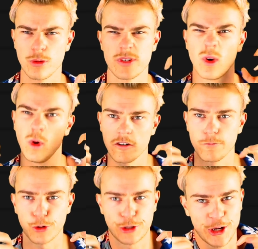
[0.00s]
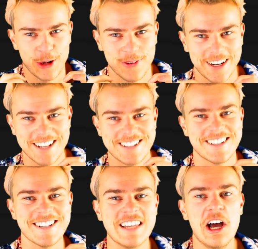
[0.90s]
It was all of Booktube against
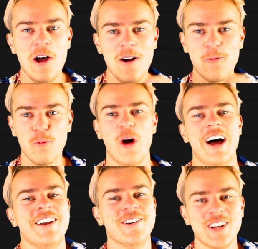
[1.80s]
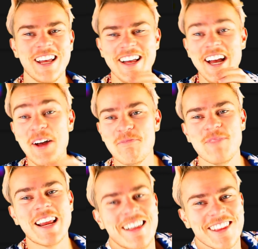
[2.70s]
this one
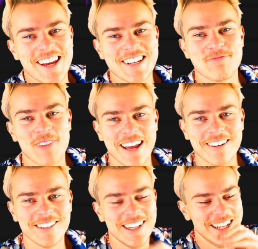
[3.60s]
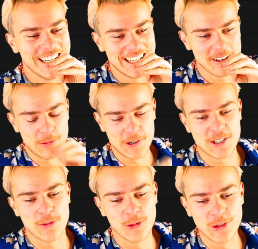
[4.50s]
middle-aged male
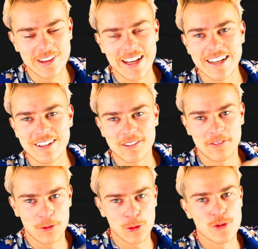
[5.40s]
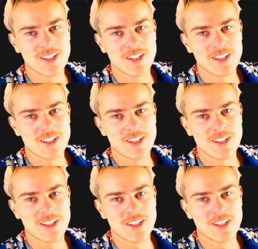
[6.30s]
Booktuber with like 2